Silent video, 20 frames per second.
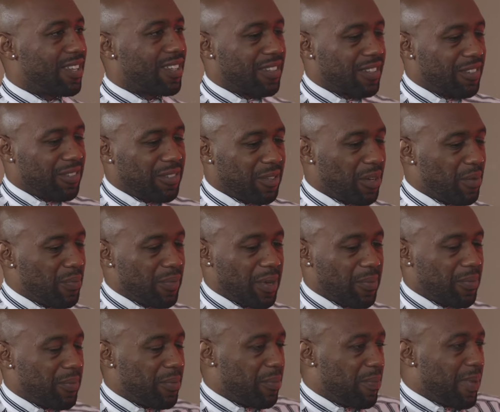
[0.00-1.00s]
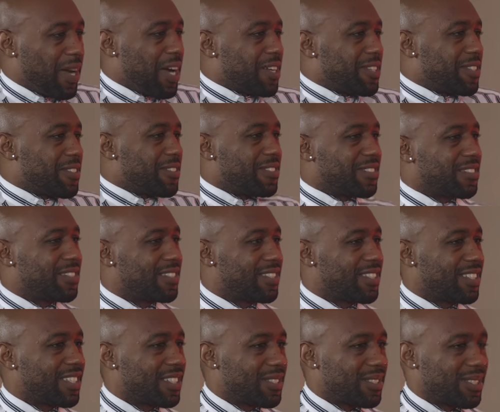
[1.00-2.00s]
You know, I'm, I'm a boxer.
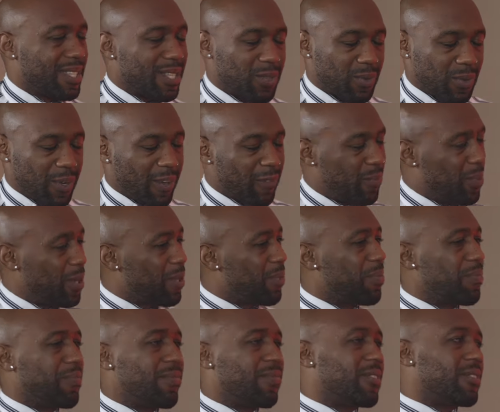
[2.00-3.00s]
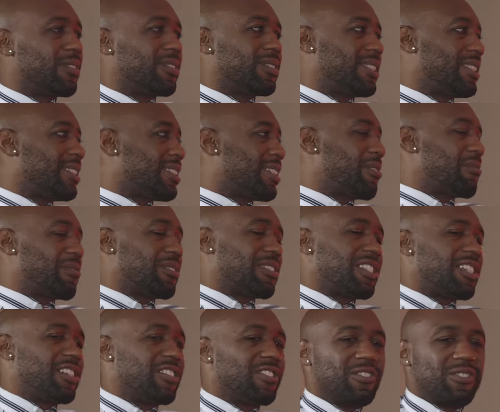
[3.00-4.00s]
That's that's what I've been for since I was
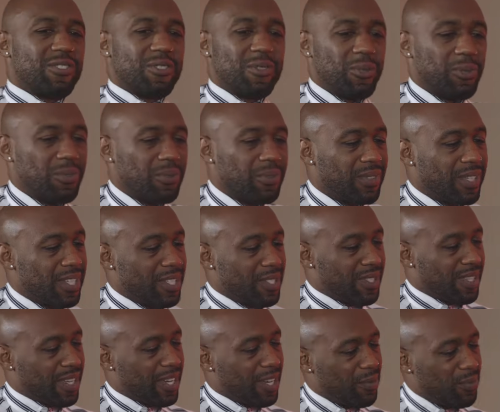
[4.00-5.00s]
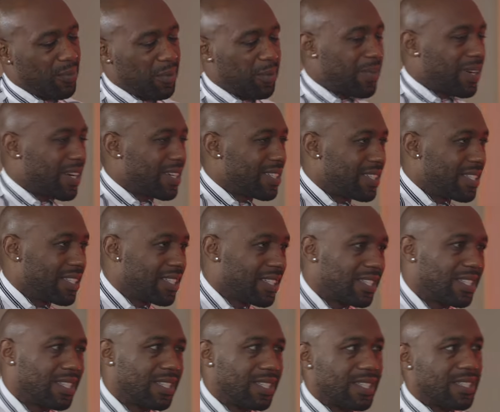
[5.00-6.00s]
10 years old. That's kind of been my
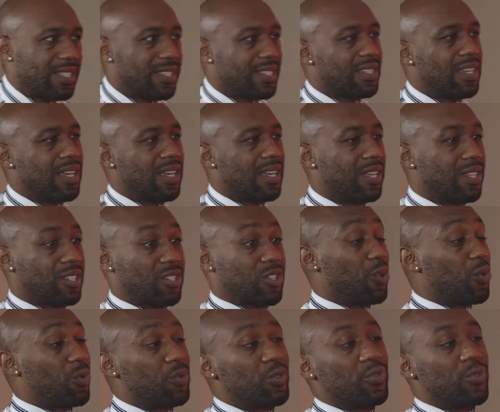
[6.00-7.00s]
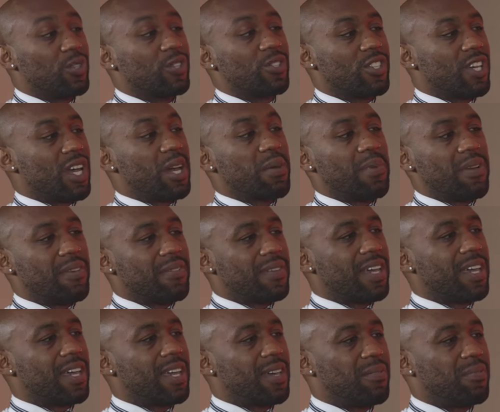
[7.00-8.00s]
identity. That's it's the only real job I've
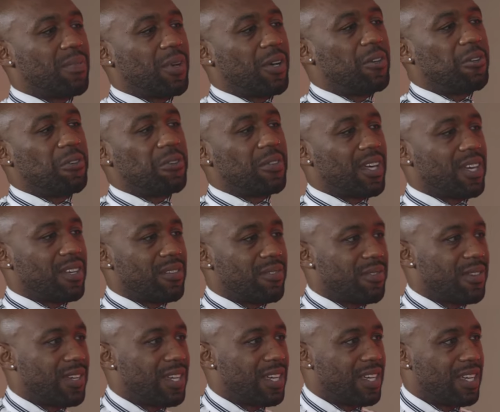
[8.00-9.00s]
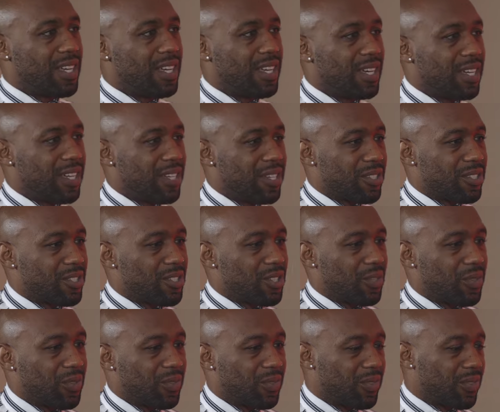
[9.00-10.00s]
had my whole life. Uh,
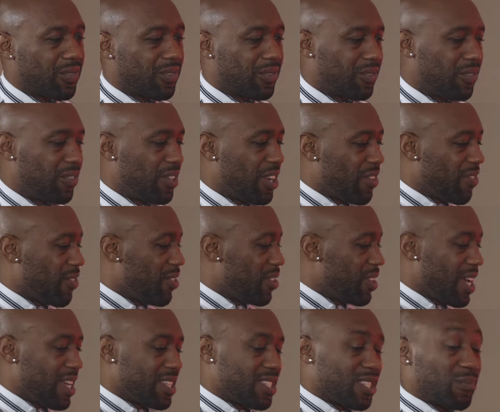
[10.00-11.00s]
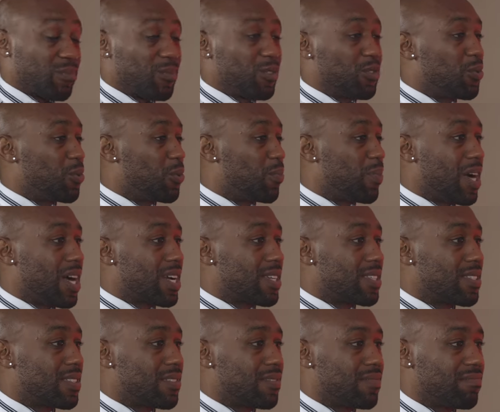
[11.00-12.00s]
so whenever it has something to do with
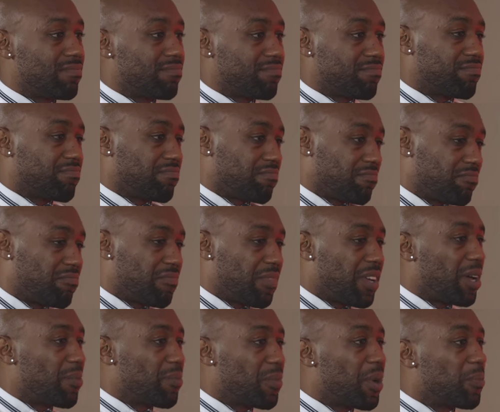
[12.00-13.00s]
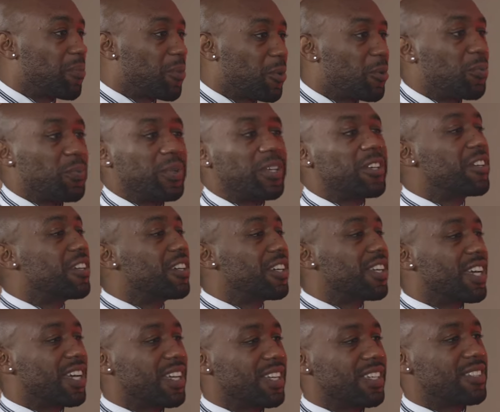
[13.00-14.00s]
boxing, I'm, I'm gonna be good
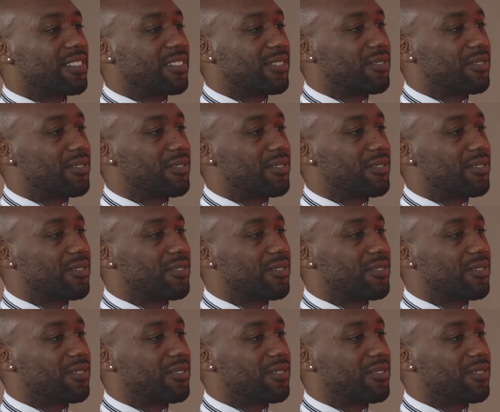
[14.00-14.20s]
at it.